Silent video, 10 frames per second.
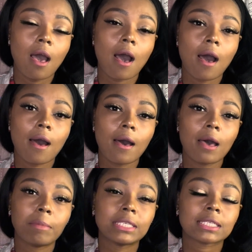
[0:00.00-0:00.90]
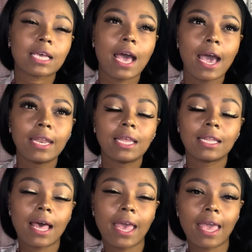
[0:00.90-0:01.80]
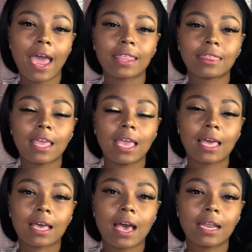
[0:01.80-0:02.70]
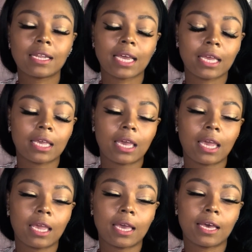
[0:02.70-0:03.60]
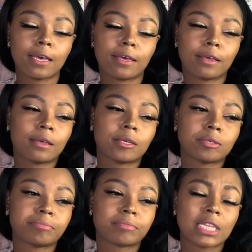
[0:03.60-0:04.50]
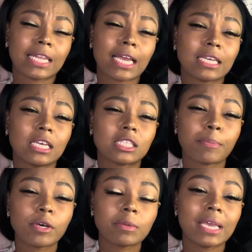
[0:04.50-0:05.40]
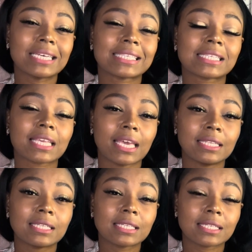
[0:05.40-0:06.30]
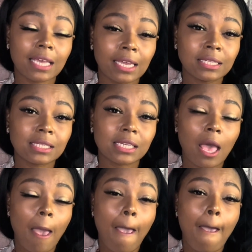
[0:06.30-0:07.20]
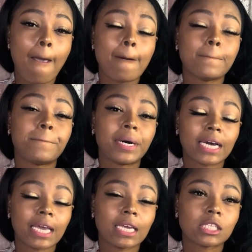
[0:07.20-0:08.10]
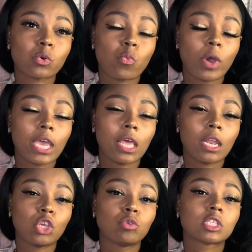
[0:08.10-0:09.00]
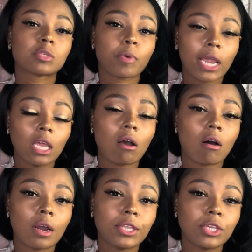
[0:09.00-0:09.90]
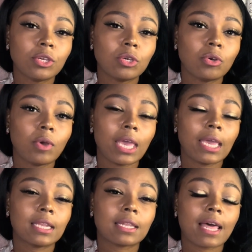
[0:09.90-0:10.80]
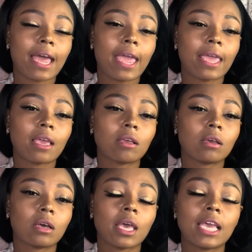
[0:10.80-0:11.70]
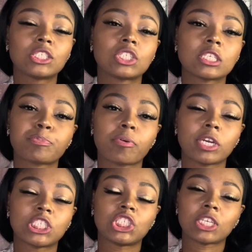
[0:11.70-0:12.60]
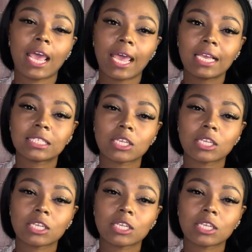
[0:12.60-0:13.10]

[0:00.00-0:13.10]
It's kind of like, I think, kind of like a, like it's supposed to be a skin scent, but when you spray it on you, it just projects.